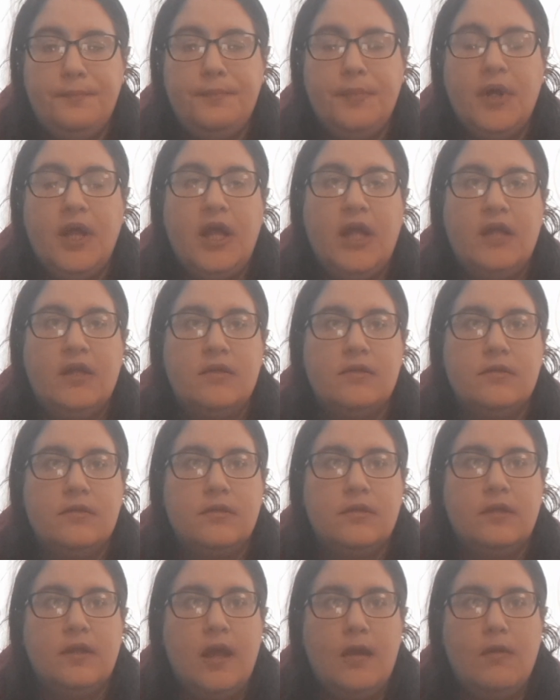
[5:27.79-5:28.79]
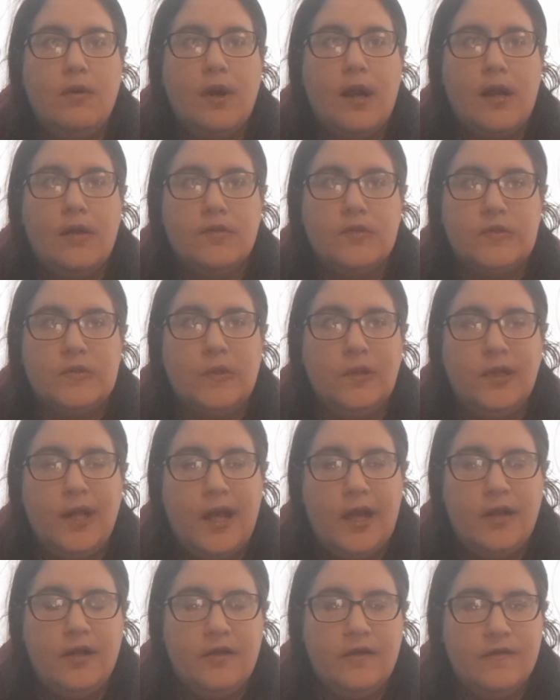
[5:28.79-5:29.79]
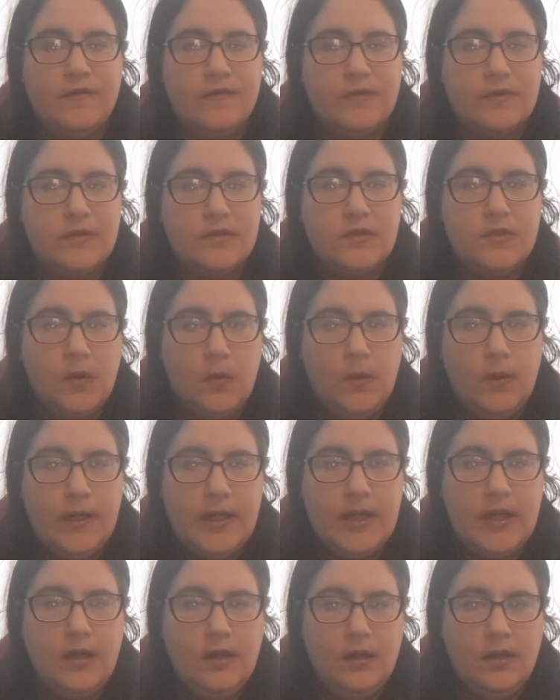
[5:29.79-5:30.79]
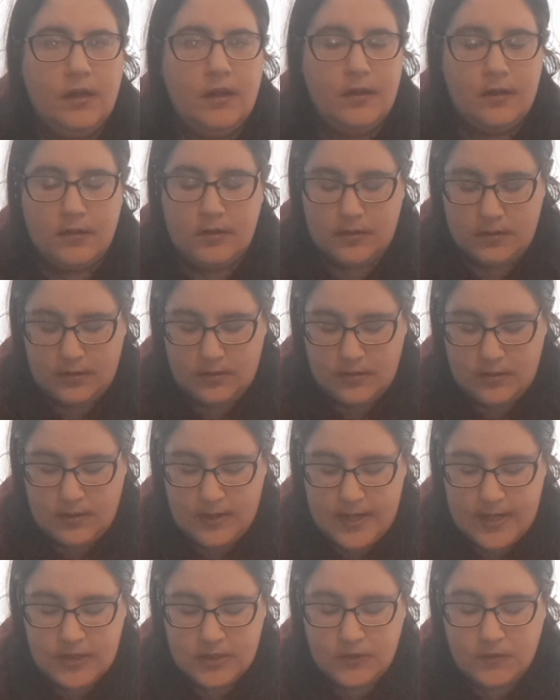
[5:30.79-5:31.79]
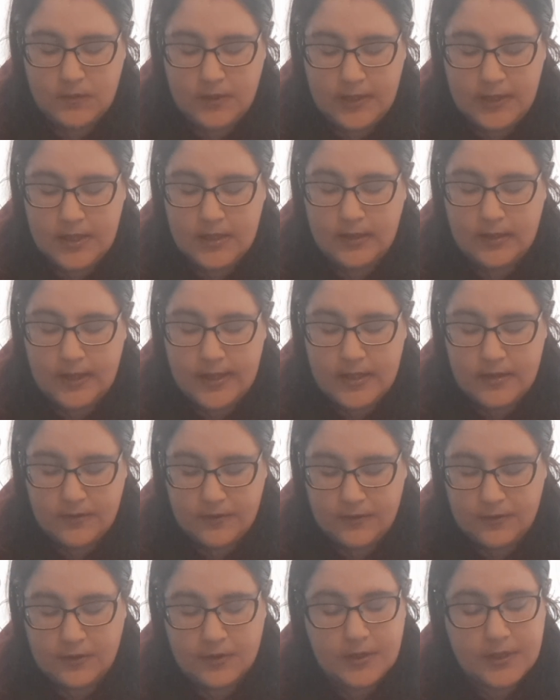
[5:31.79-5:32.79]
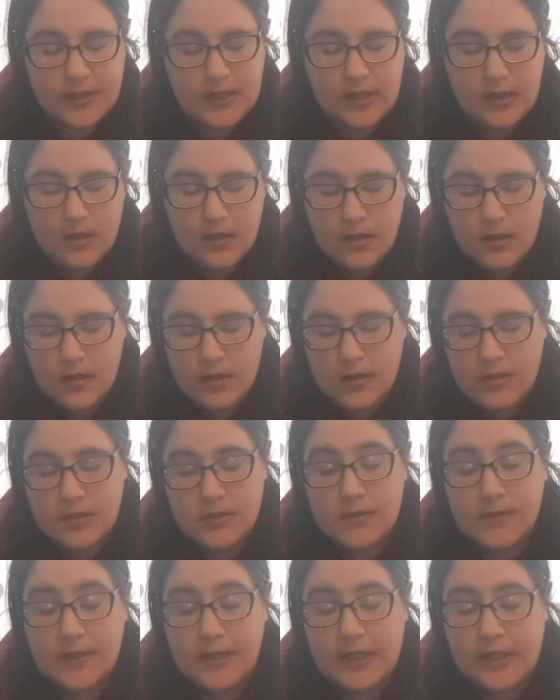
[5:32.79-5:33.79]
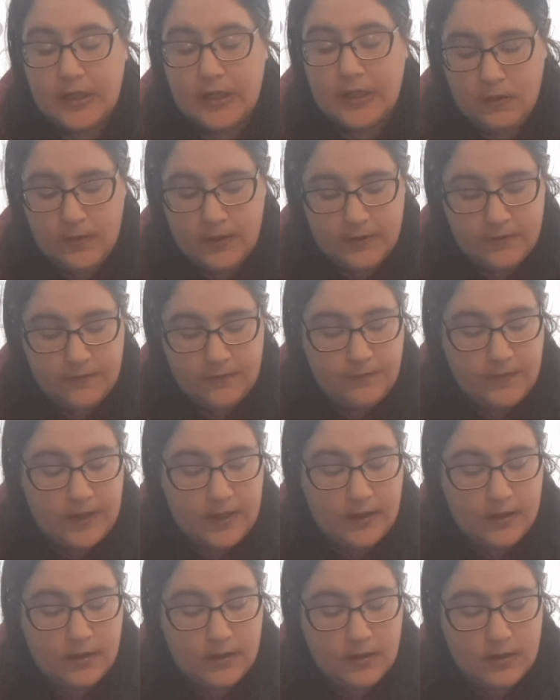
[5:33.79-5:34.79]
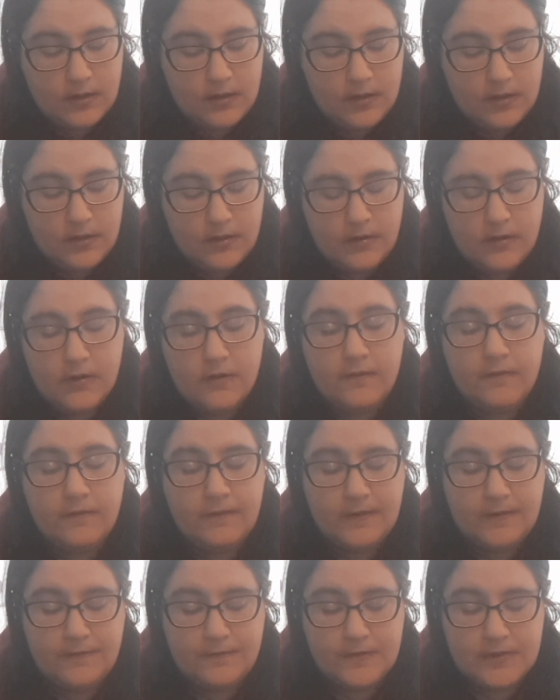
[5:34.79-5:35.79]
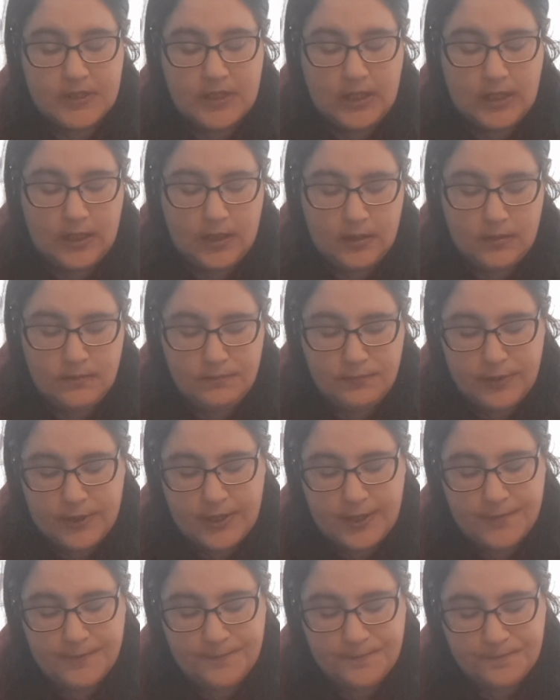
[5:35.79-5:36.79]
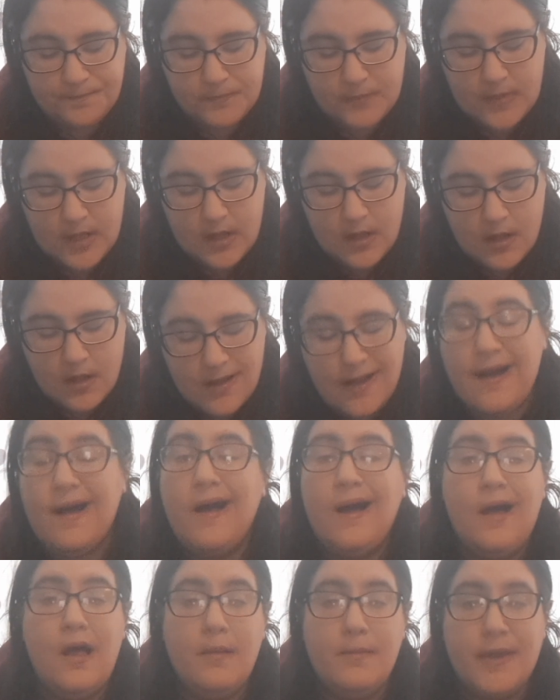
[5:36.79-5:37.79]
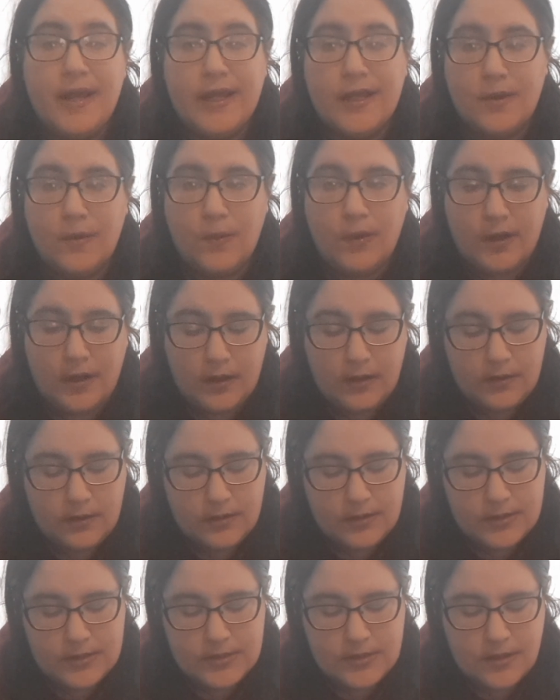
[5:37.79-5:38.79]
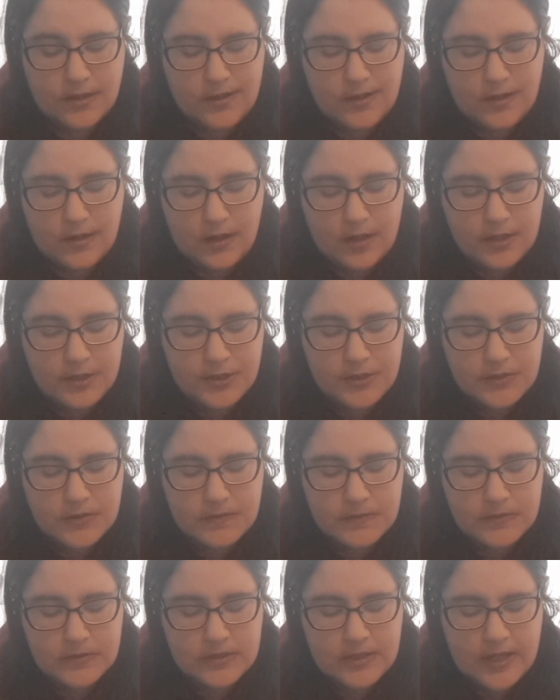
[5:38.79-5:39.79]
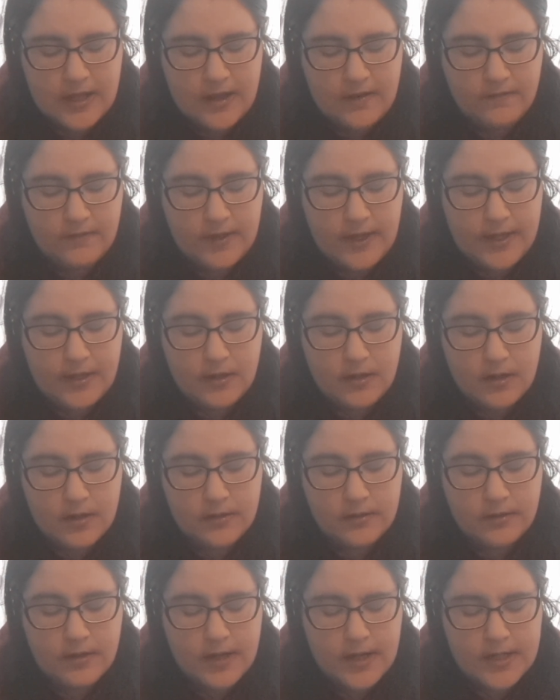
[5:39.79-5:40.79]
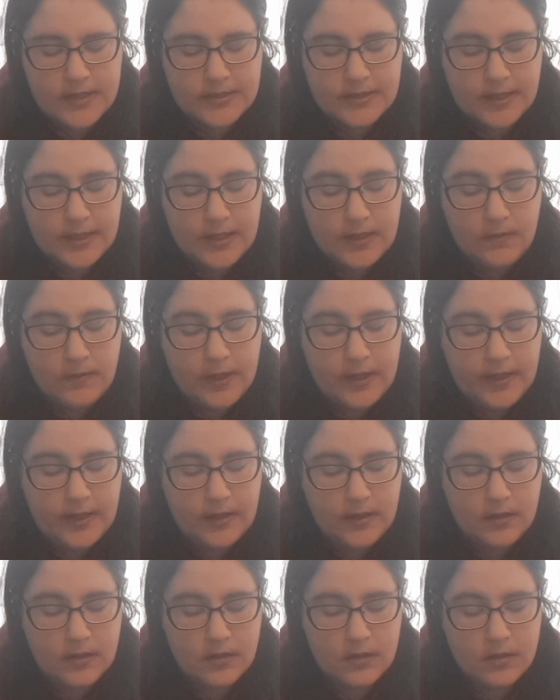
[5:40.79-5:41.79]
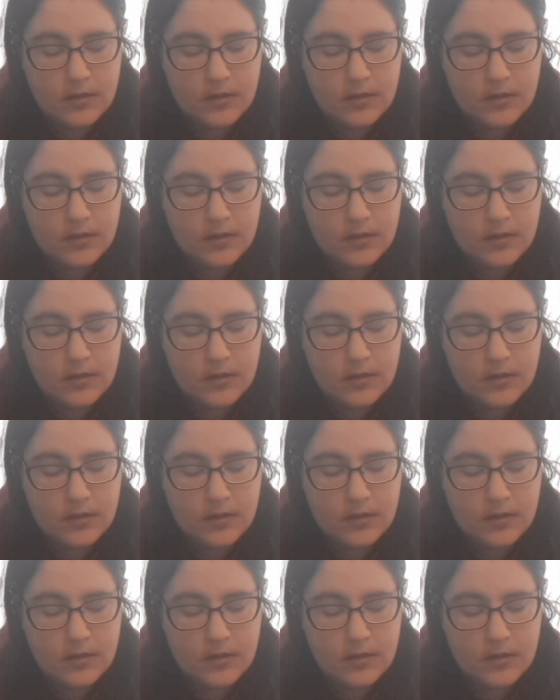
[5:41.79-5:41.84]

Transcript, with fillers: But they were sold out of 20, light 20 and light 30. So I had to go with fair 15, but I'll make it work. Because aren't you supposed to have lighter under eyes anyway?